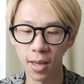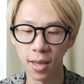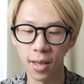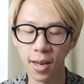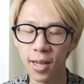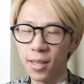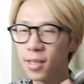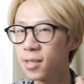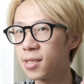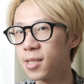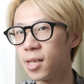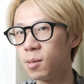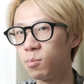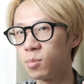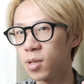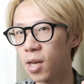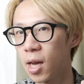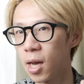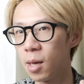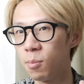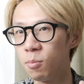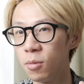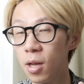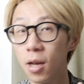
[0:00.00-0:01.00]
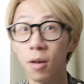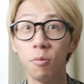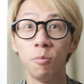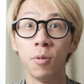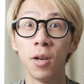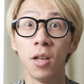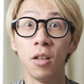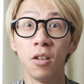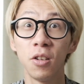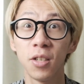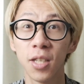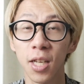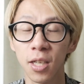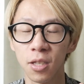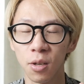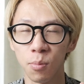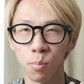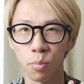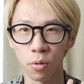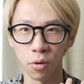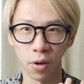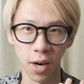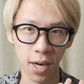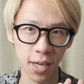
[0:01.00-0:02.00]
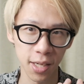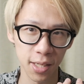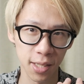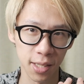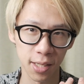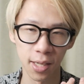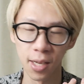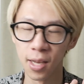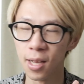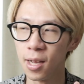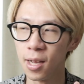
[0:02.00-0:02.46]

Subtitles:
And at the same time, when I looked at the price,